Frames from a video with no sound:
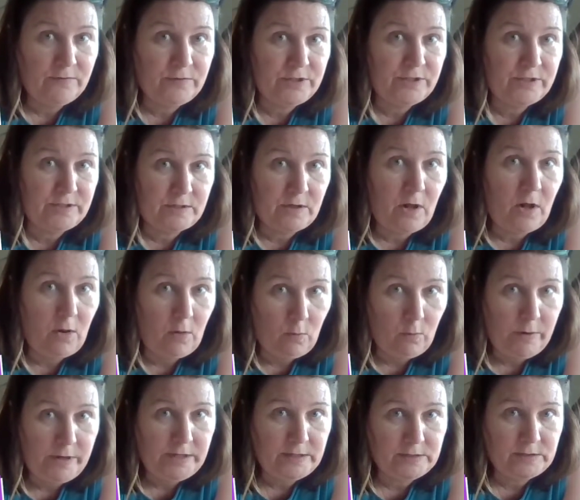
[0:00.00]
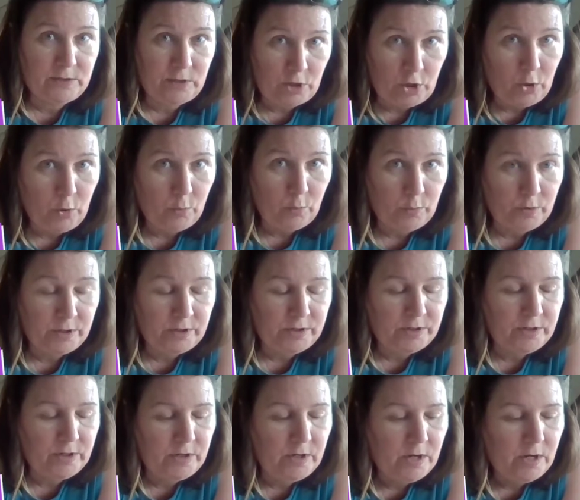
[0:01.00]
I've just always known.
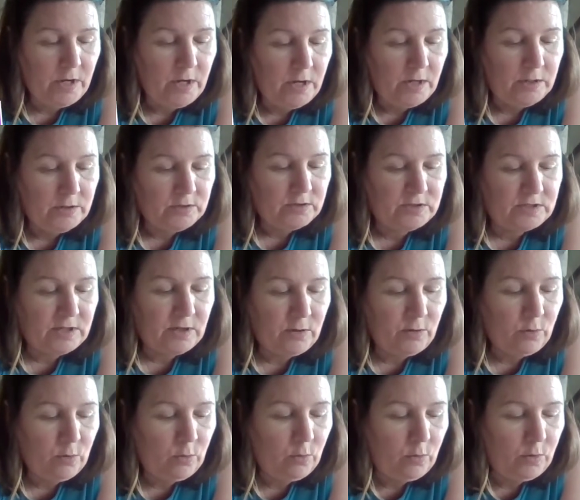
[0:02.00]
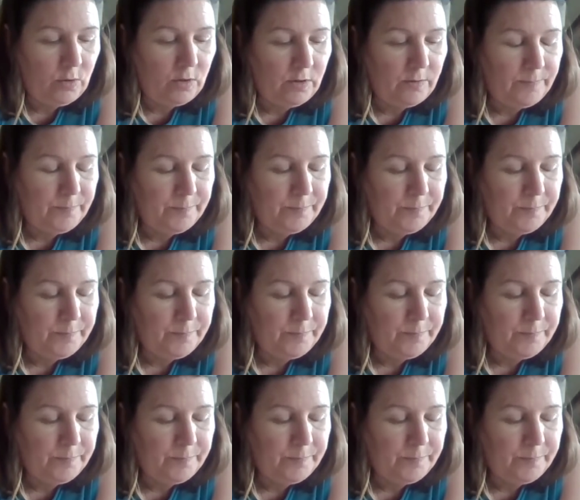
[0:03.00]
So